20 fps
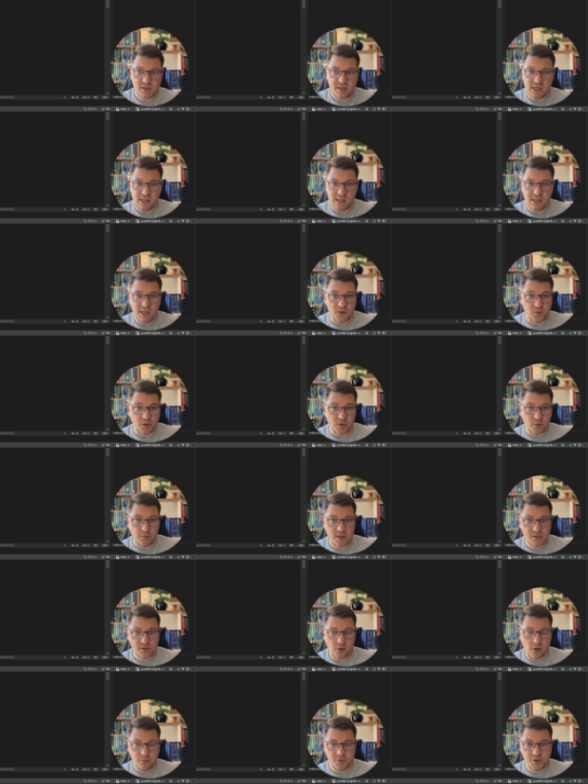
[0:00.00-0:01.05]
take a
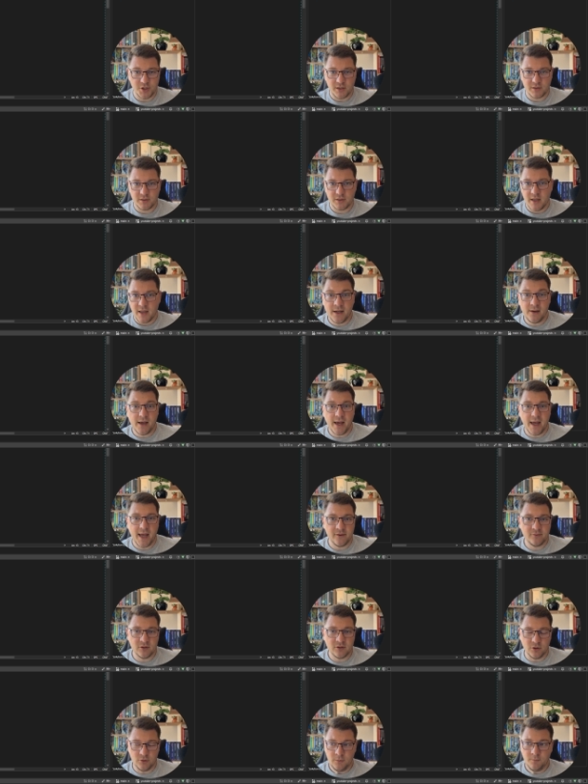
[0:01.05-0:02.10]
request object and a
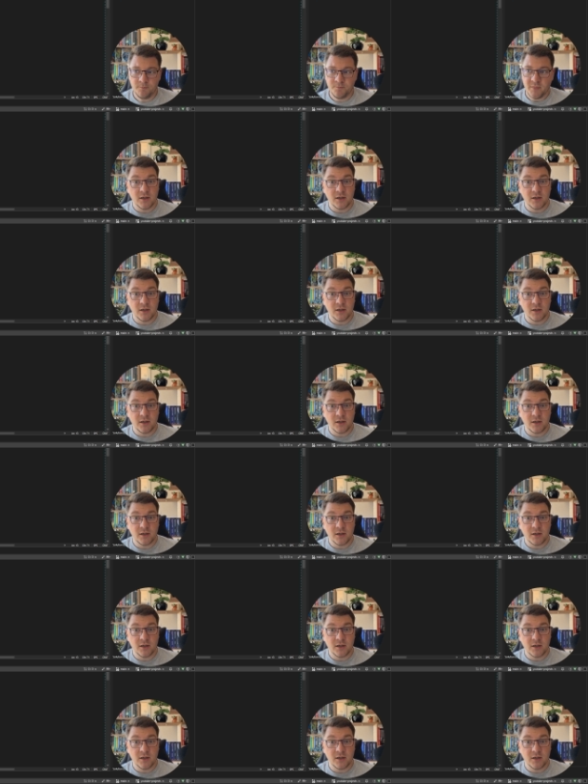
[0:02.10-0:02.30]
handler